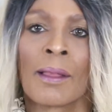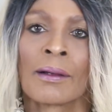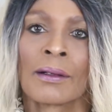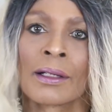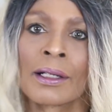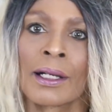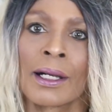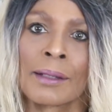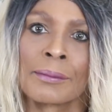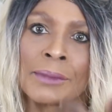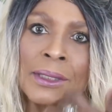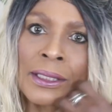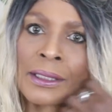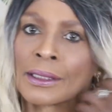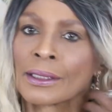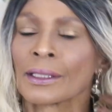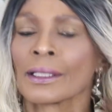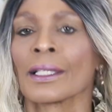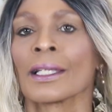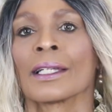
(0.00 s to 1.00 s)

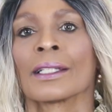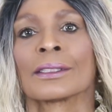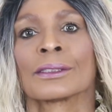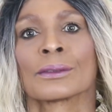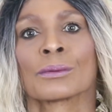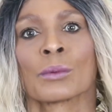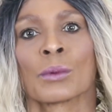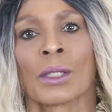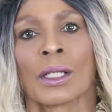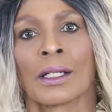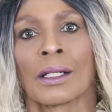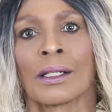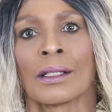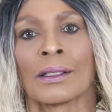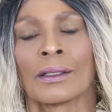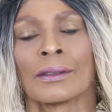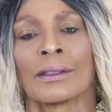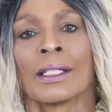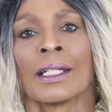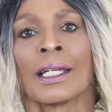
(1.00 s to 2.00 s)
coming as
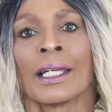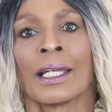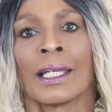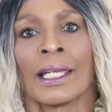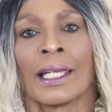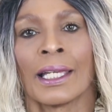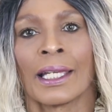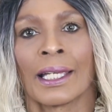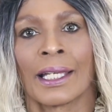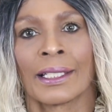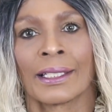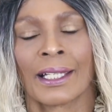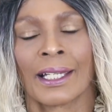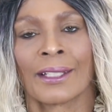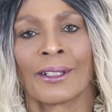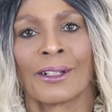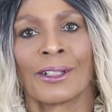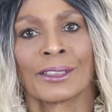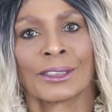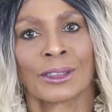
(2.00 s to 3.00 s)
well. And
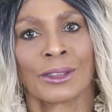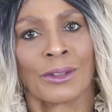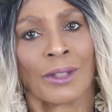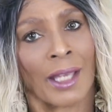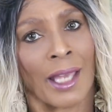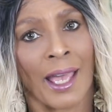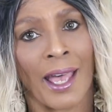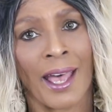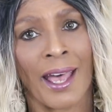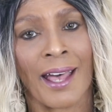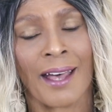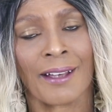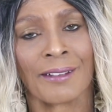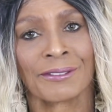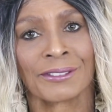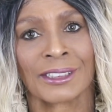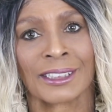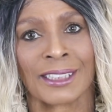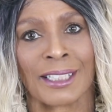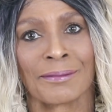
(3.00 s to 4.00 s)
I also
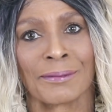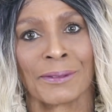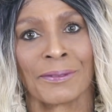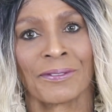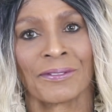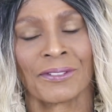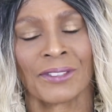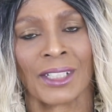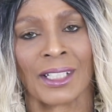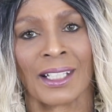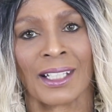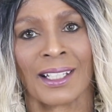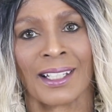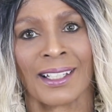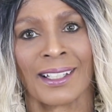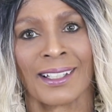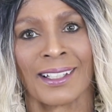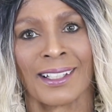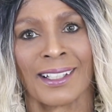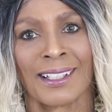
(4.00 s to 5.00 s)
have some
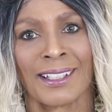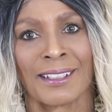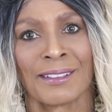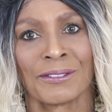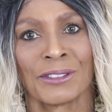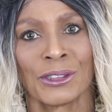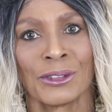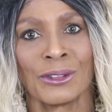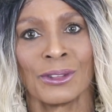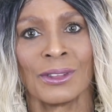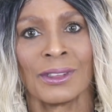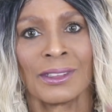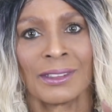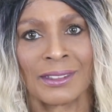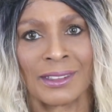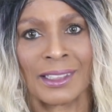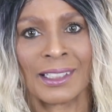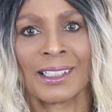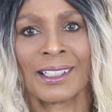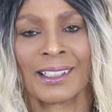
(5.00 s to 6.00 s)
of you
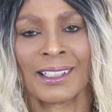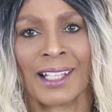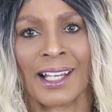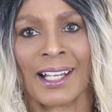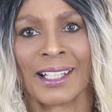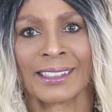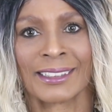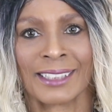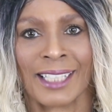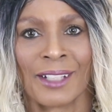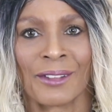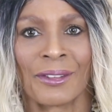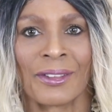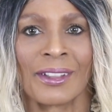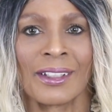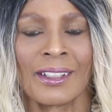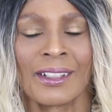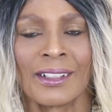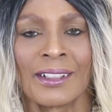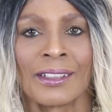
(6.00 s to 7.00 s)
guys out
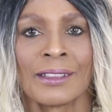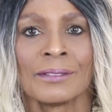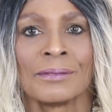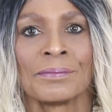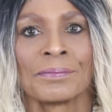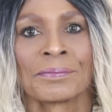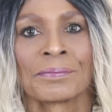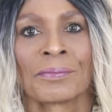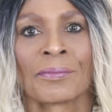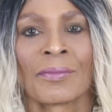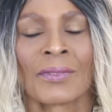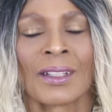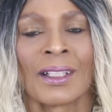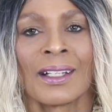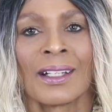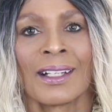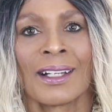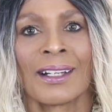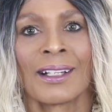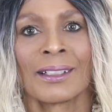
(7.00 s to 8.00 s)
there,
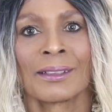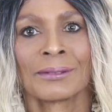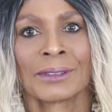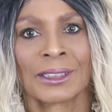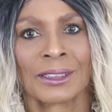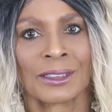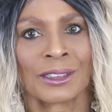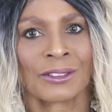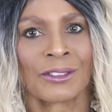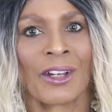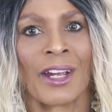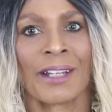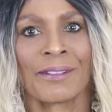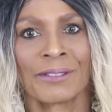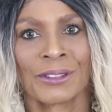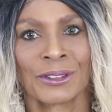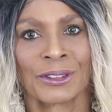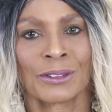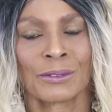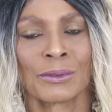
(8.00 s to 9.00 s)

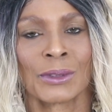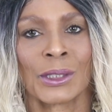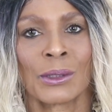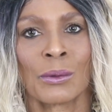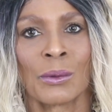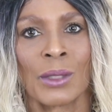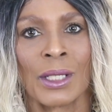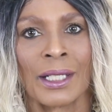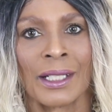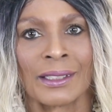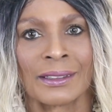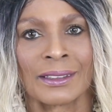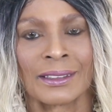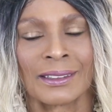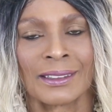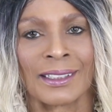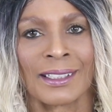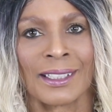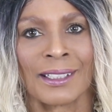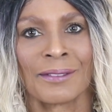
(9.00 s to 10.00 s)
subscribers
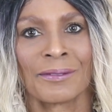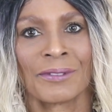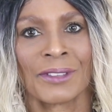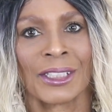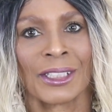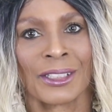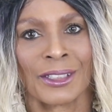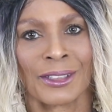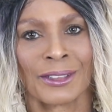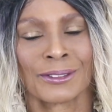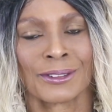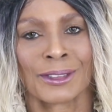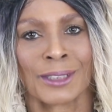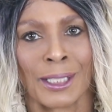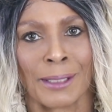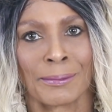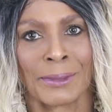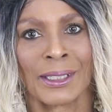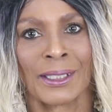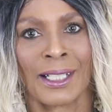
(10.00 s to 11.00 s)
request videos
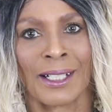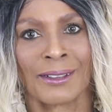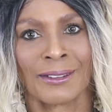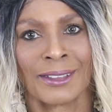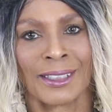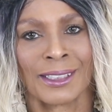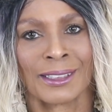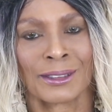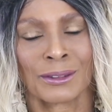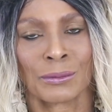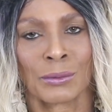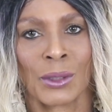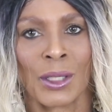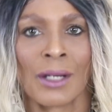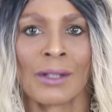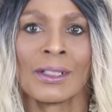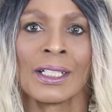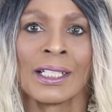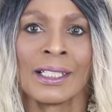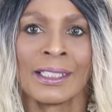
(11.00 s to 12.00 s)
coming out as
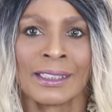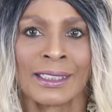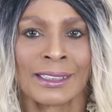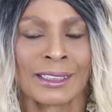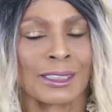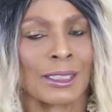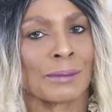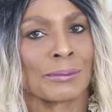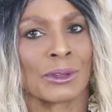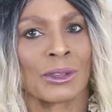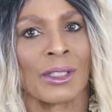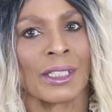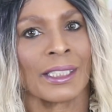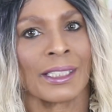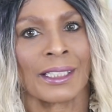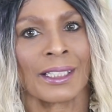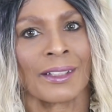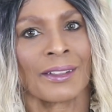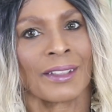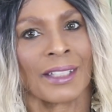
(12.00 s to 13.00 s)
well. And so I'm trying
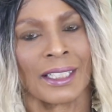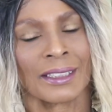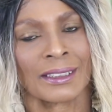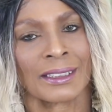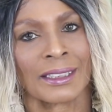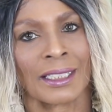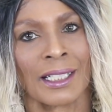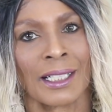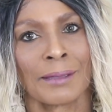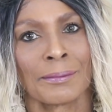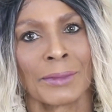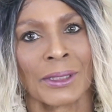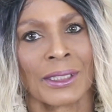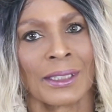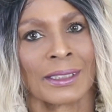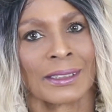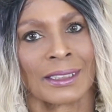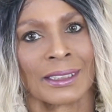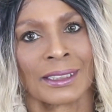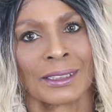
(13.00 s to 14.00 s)
to get that done
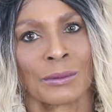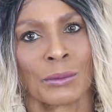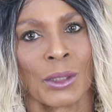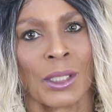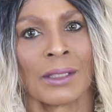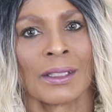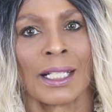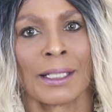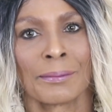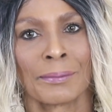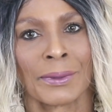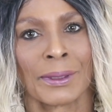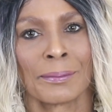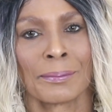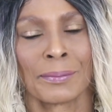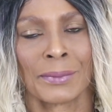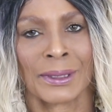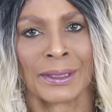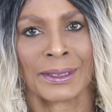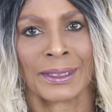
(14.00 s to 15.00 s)
because as well I've been
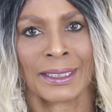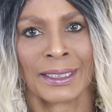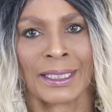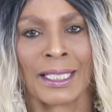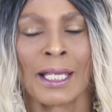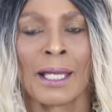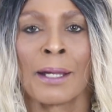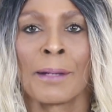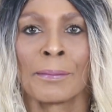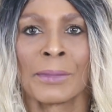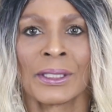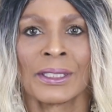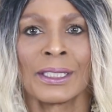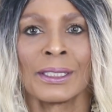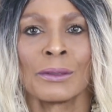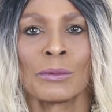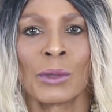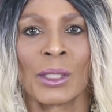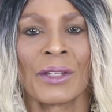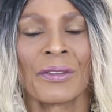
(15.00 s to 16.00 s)
busy. But
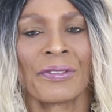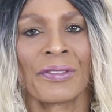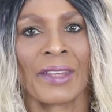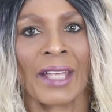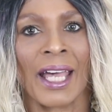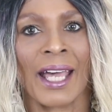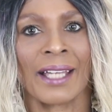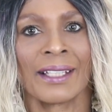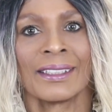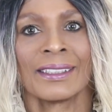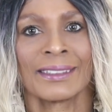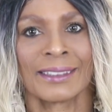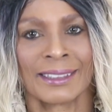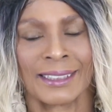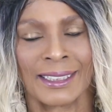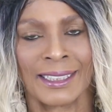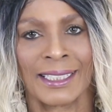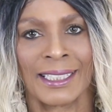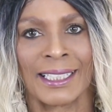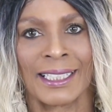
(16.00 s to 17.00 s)
anyway, that is
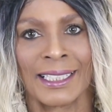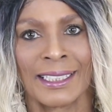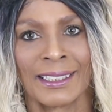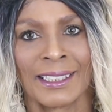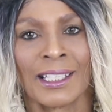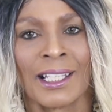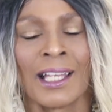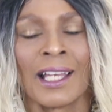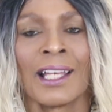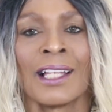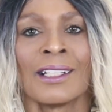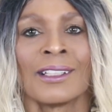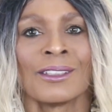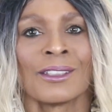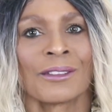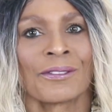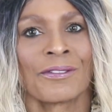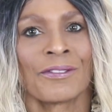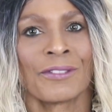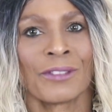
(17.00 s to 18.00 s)
it.
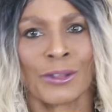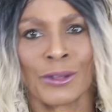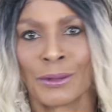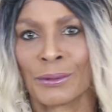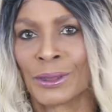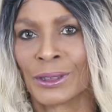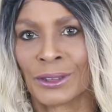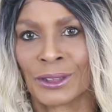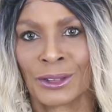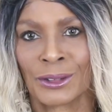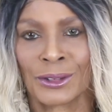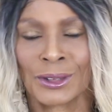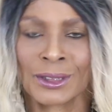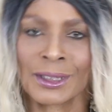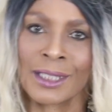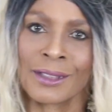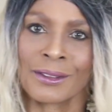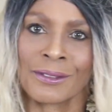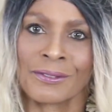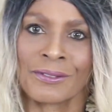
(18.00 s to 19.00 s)
Look forward to
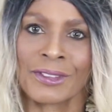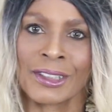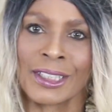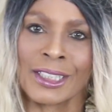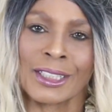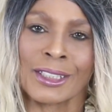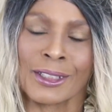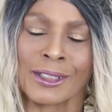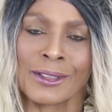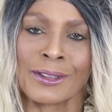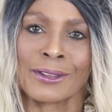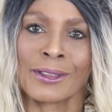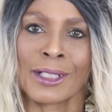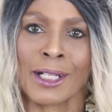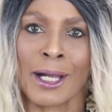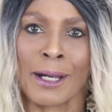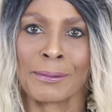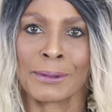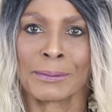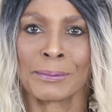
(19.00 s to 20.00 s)
another video.
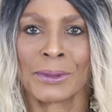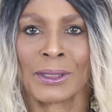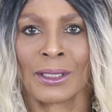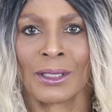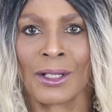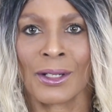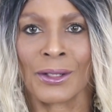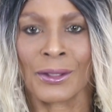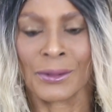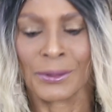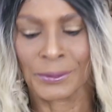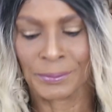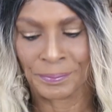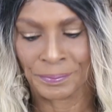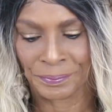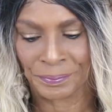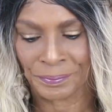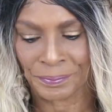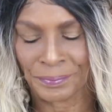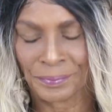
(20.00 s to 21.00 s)
Comment below
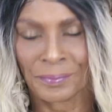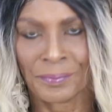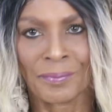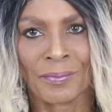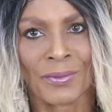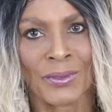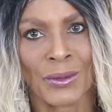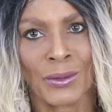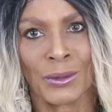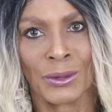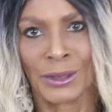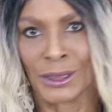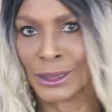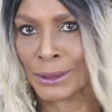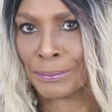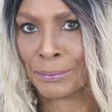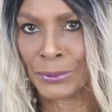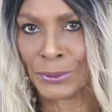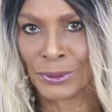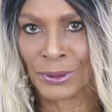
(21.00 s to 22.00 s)
on
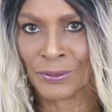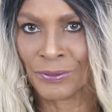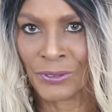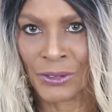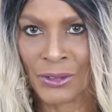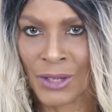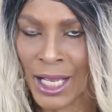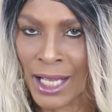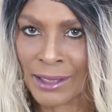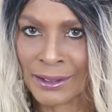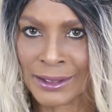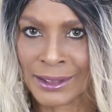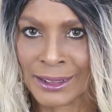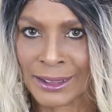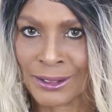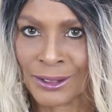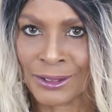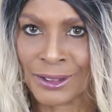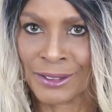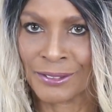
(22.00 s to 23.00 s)
this beautiful Alice
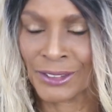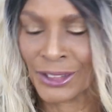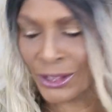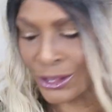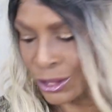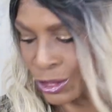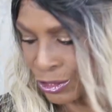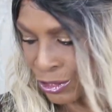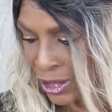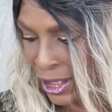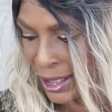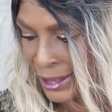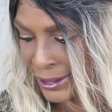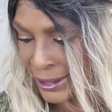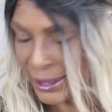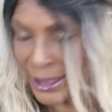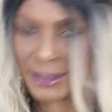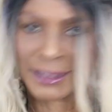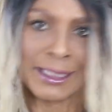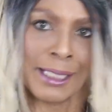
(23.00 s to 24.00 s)
and Olivia
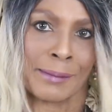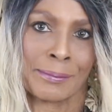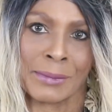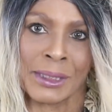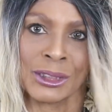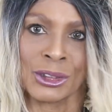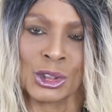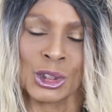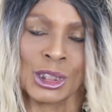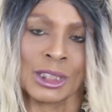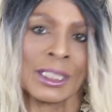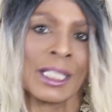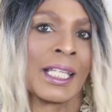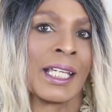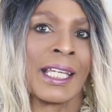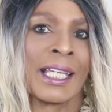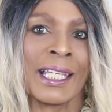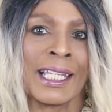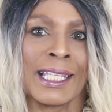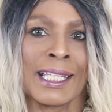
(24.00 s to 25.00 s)
dress, as I mentioned,
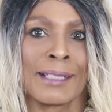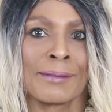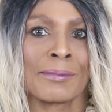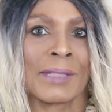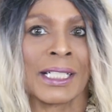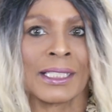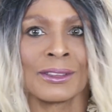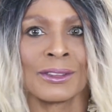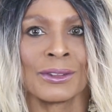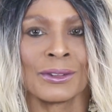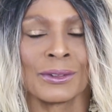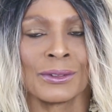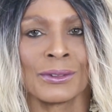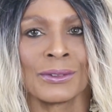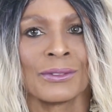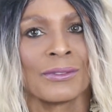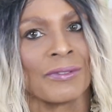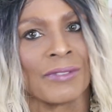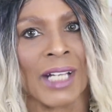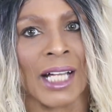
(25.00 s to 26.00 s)
and my
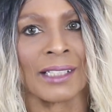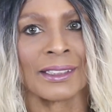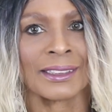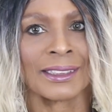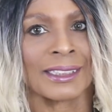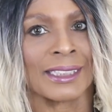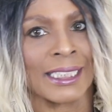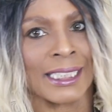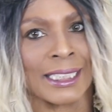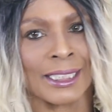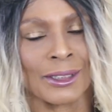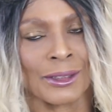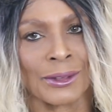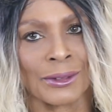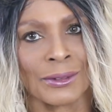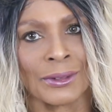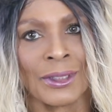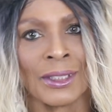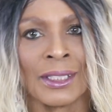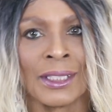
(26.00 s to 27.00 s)
new
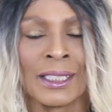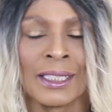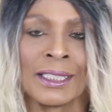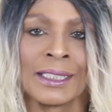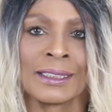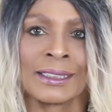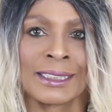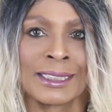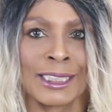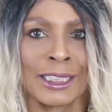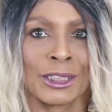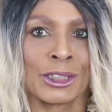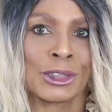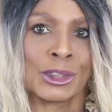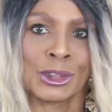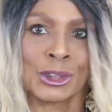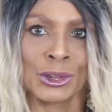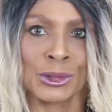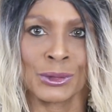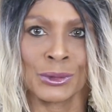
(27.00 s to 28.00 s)
Valentino tennis
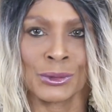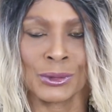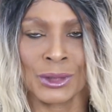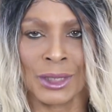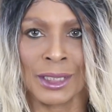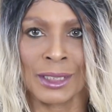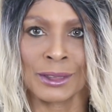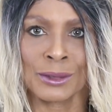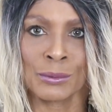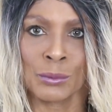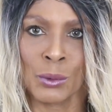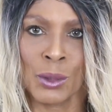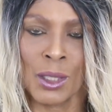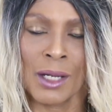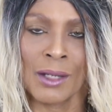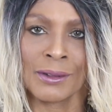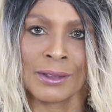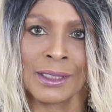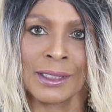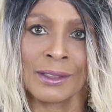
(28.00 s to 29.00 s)
shoes as
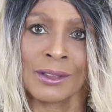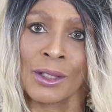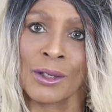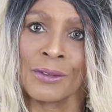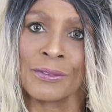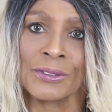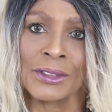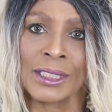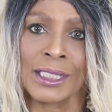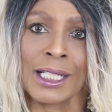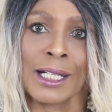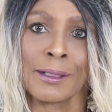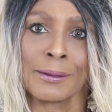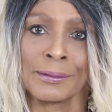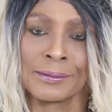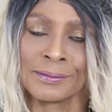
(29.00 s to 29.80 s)
well. And hopefully I'll